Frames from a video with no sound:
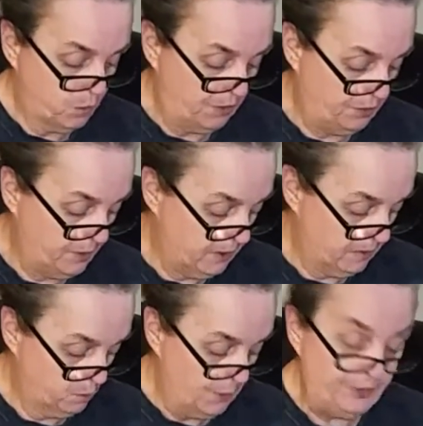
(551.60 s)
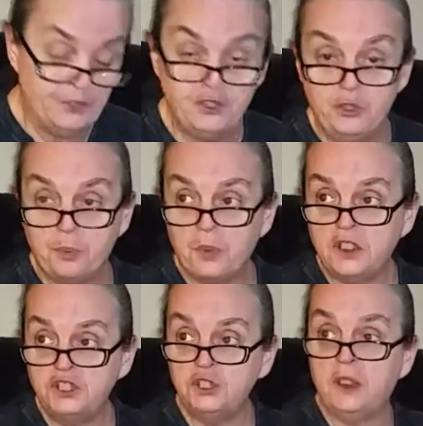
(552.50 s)
with the
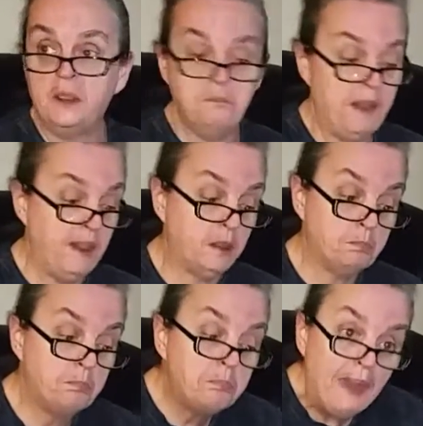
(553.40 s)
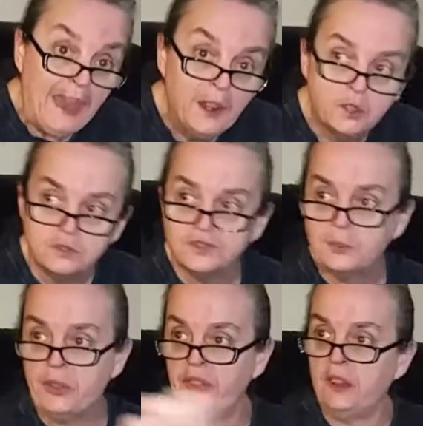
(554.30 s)
toothbrush, you can make
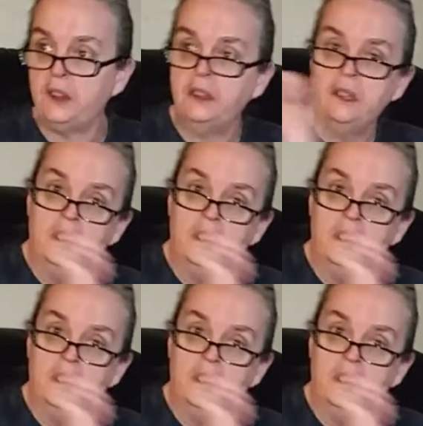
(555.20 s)
patterns with it,